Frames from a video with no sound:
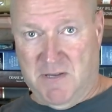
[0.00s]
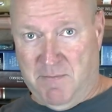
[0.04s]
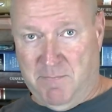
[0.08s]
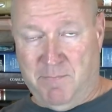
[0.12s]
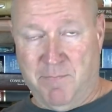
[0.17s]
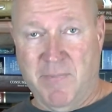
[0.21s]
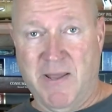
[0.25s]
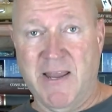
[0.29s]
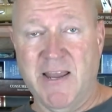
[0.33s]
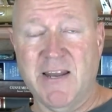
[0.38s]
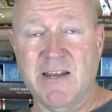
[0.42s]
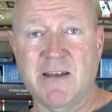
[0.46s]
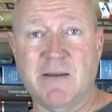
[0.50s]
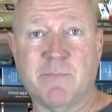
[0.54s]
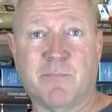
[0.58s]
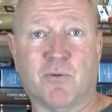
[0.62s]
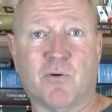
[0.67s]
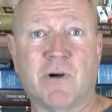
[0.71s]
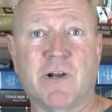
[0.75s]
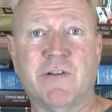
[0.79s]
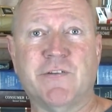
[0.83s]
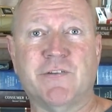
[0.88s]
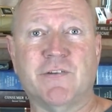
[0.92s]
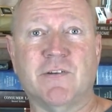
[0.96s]
made in
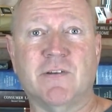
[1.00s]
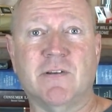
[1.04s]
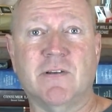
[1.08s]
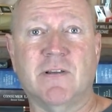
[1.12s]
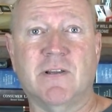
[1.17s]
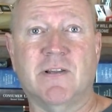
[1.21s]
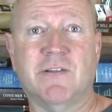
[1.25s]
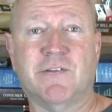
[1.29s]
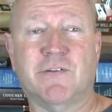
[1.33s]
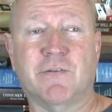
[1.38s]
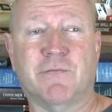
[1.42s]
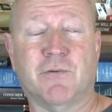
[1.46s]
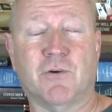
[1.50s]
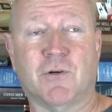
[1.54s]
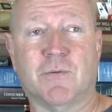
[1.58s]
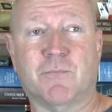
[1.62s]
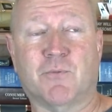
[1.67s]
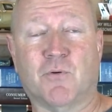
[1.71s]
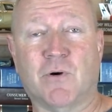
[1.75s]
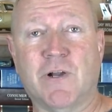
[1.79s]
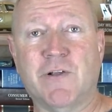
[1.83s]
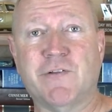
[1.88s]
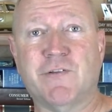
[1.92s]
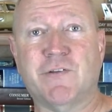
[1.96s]
prison. And so if you're in
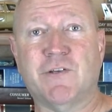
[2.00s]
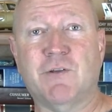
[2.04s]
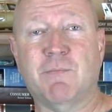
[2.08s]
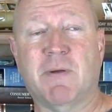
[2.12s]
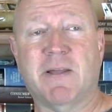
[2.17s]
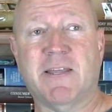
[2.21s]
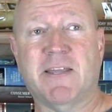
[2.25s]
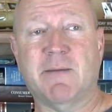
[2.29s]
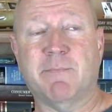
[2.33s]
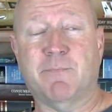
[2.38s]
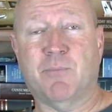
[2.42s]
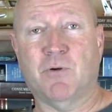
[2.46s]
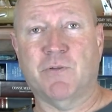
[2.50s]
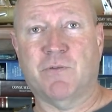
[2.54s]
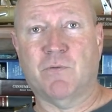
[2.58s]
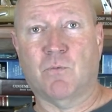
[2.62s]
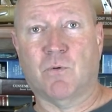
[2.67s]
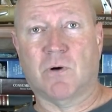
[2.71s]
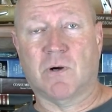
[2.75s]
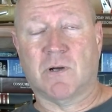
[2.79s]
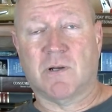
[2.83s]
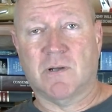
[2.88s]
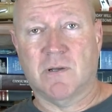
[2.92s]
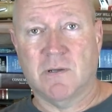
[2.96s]
prison, you might get put to
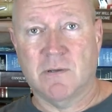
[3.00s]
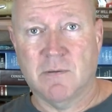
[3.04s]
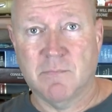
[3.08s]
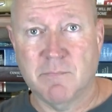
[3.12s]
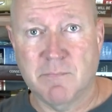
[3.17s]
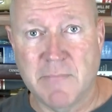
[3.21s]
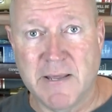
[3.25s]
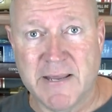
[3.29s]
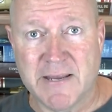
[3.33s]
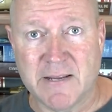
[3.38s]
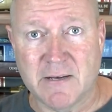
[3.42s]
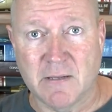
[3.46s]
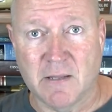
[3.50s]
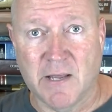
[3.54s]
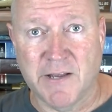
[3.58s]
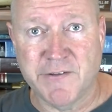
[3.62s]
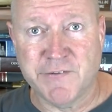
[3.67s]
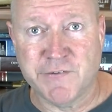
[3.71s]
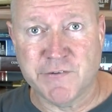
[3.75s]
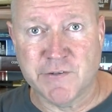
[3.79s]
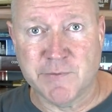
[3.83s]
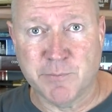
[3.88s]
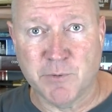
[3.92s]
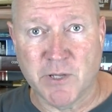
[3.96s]
work making
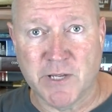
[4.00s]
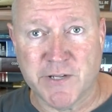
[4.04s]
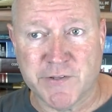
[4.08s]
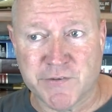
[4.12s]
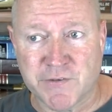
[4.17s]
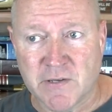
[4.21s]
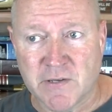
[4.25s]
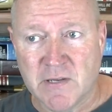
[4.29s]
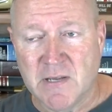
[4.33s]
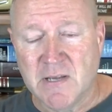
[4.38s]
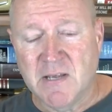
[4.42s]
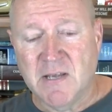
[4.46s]
license plates.